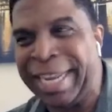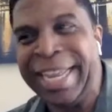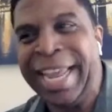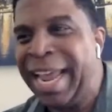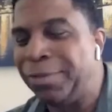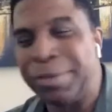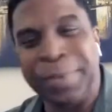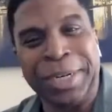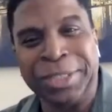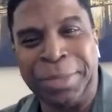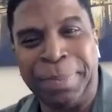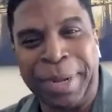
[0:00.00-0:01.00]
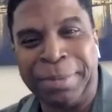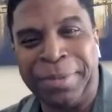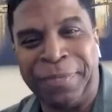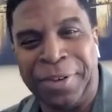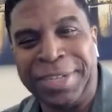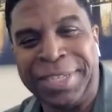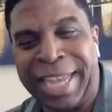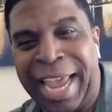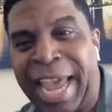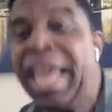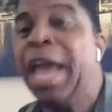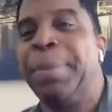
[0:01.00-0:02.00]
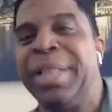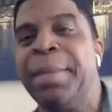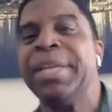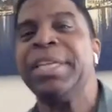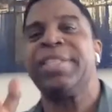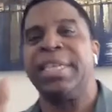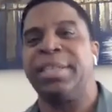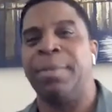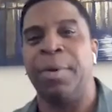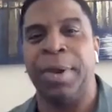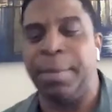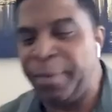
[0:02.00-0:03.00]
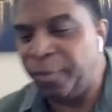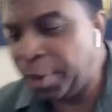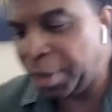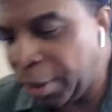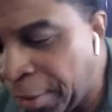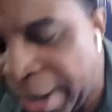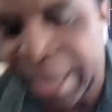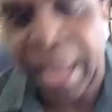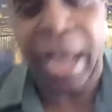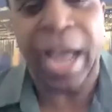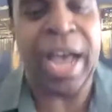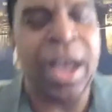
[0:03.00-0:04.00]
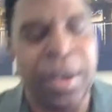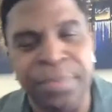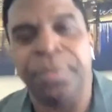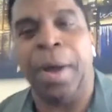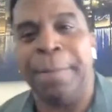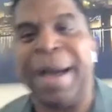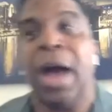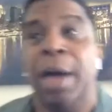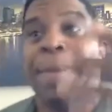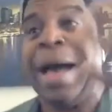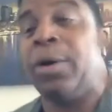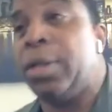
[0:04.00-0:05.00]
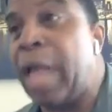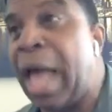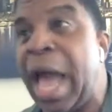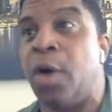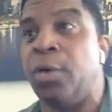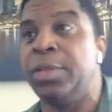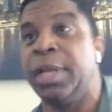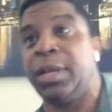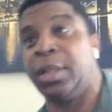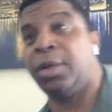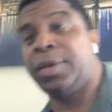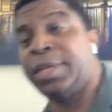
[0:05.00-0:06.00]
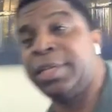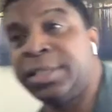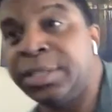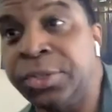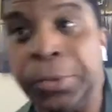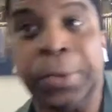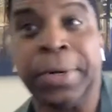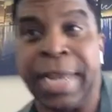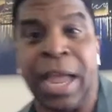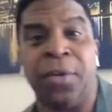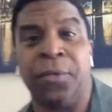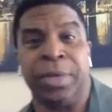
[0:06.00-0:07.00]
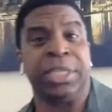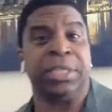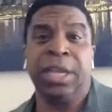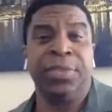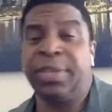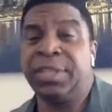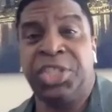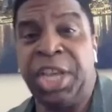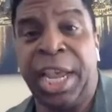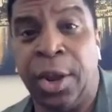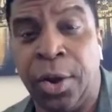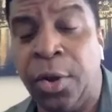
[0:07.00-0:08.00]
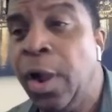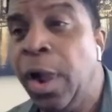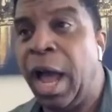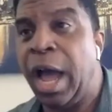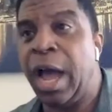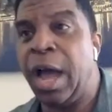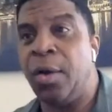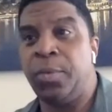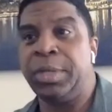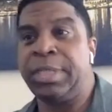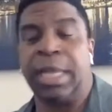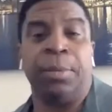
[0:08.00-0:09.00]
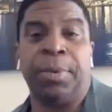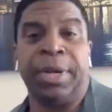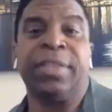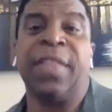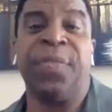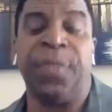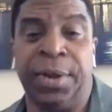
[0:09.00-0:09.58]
Uh, it was one of those you pick up the phone, you say, "Hey," but let me just say something. I want to before you go on, yeah, uh, about about how Nickelodeon has endured. Now we just this year uh, we celebrated the